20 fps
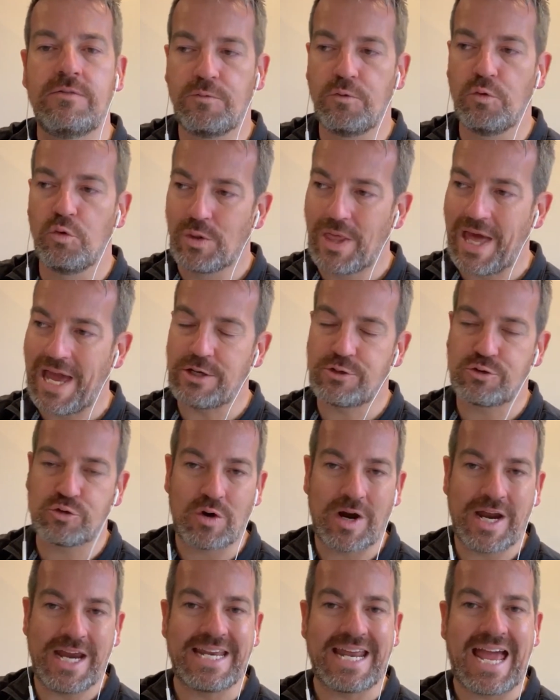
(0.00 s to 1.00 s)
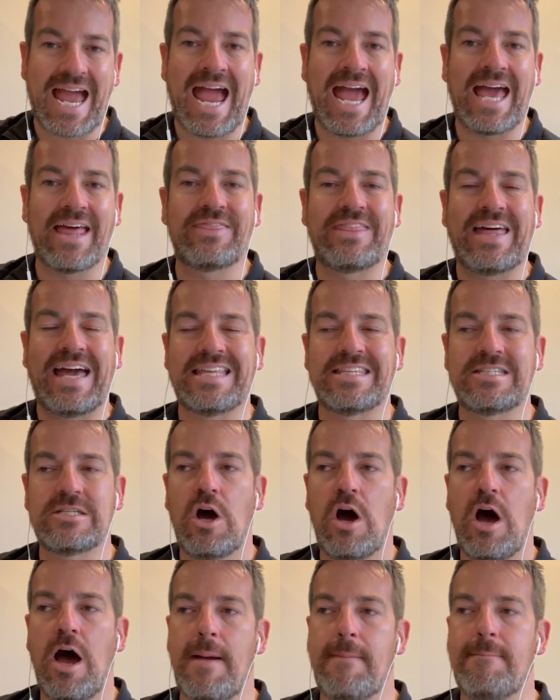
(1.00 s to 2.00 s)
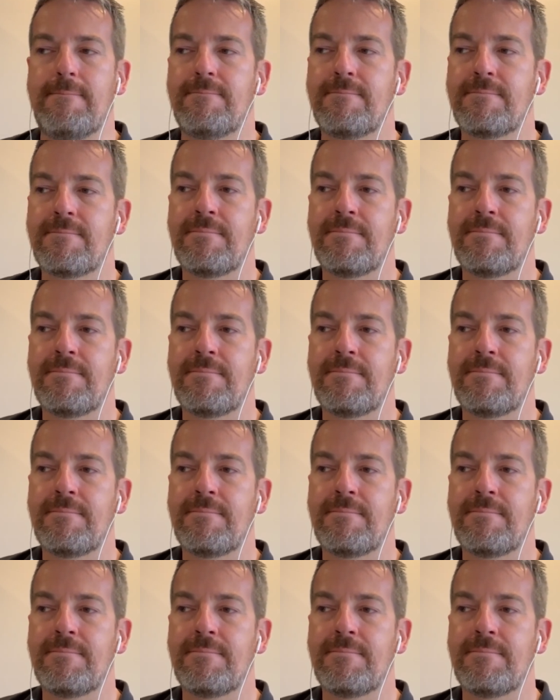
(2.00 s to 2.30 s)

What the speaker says: for that trade at that time.